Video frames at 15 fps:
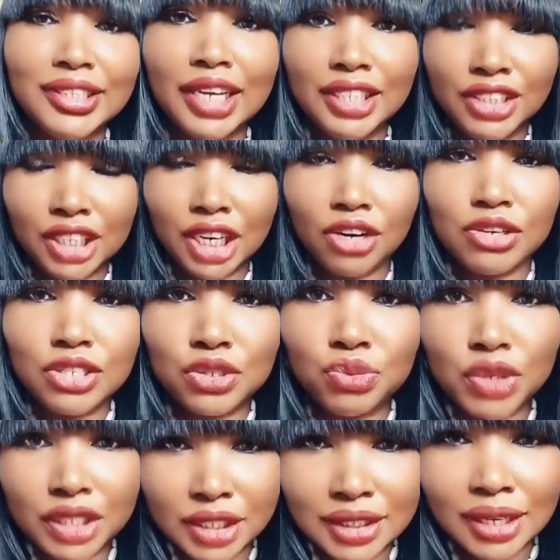Dangerous
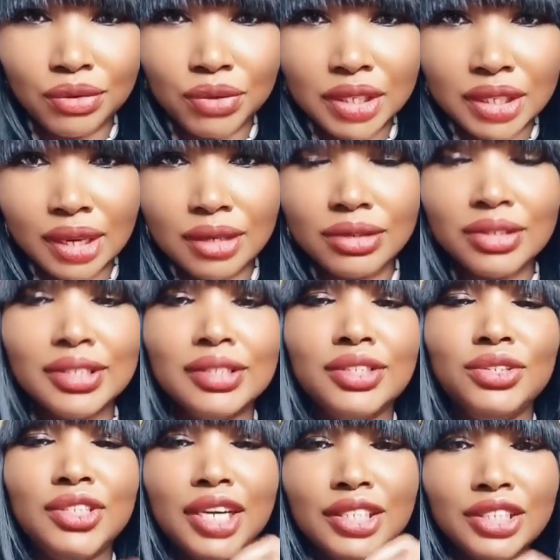witches and
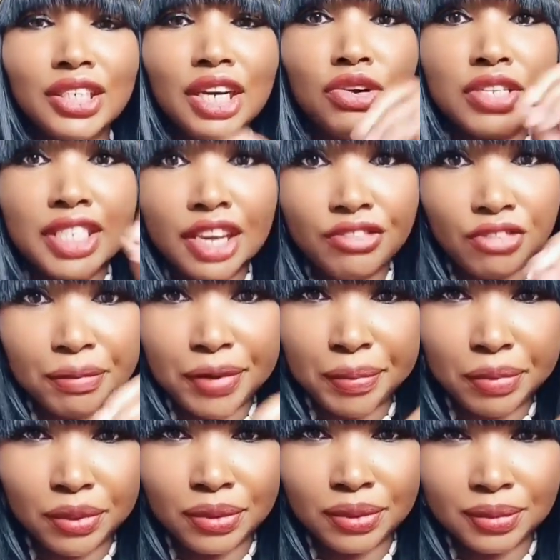wizards, dangerous evil
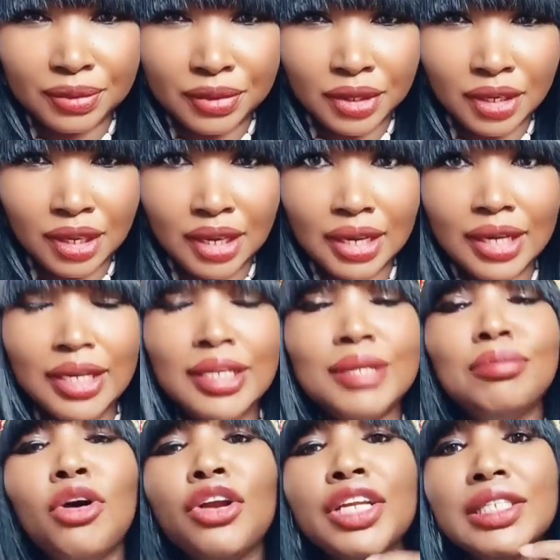people,
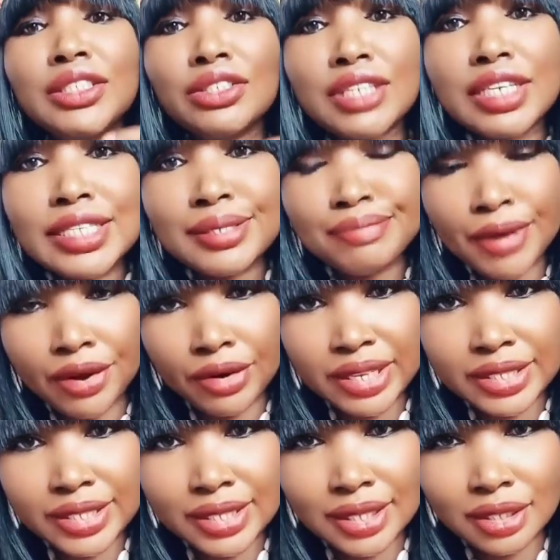monitoring
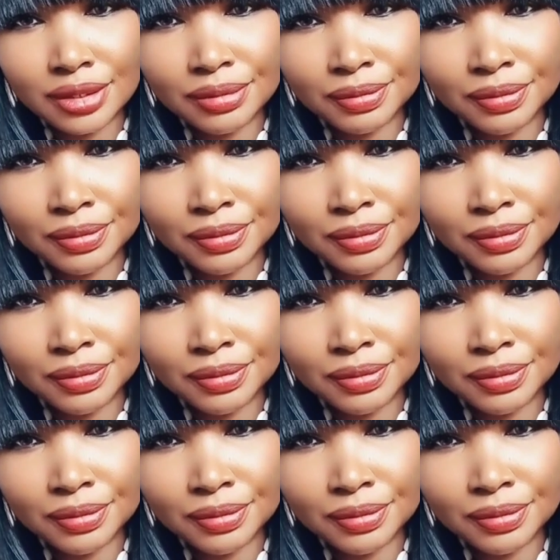spirits.